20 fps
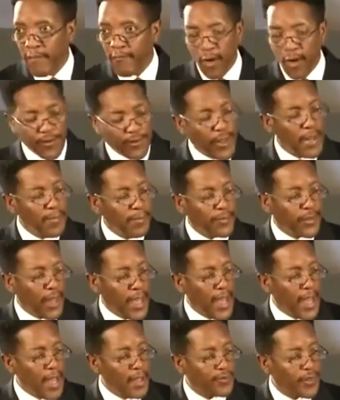verse 10
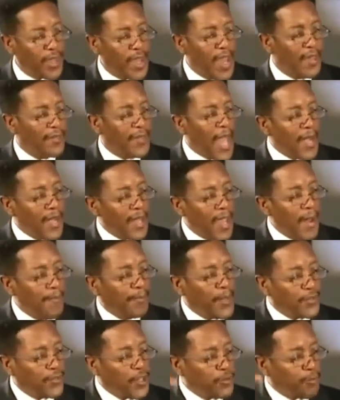says, that
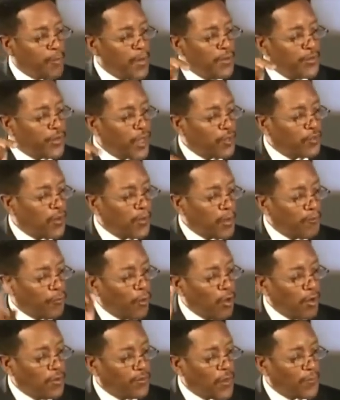in the dispensation of the
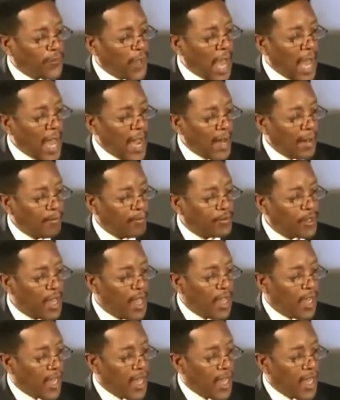fullness of times,